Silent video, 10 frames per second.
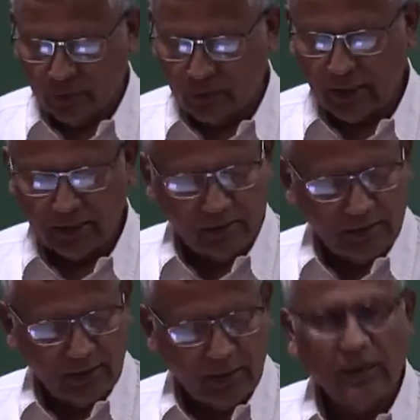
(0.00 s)
So, that
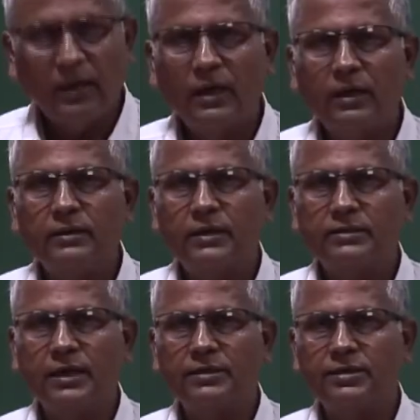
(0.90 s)
there
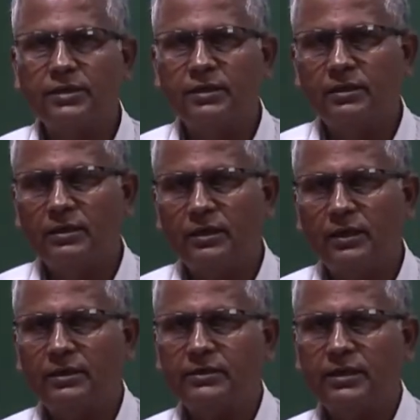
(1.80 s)
is an entry
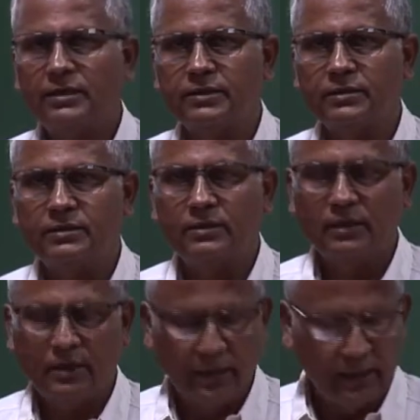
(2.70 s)
and there is exit.
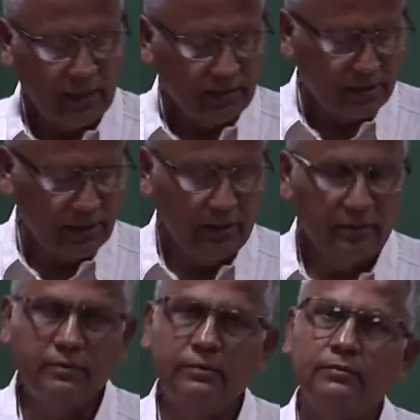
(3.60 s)

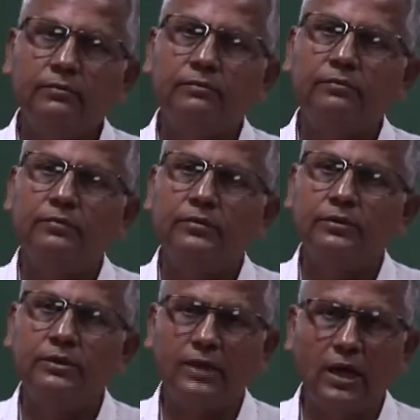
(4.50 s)
Entry
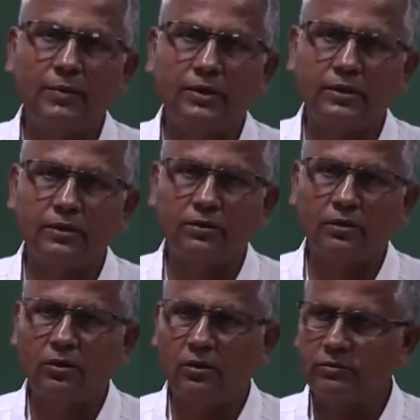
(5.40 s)
the diameter
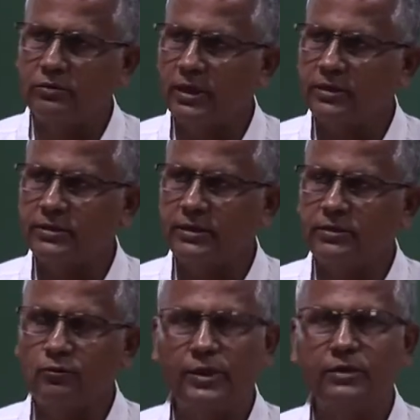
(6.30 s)
or we can
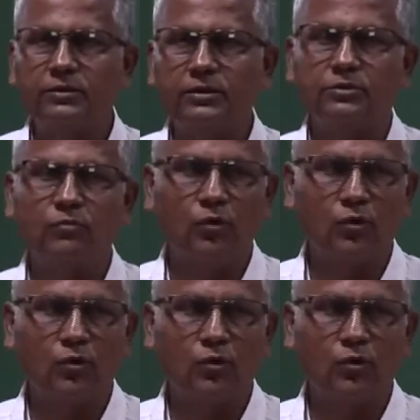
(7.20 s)
say the width is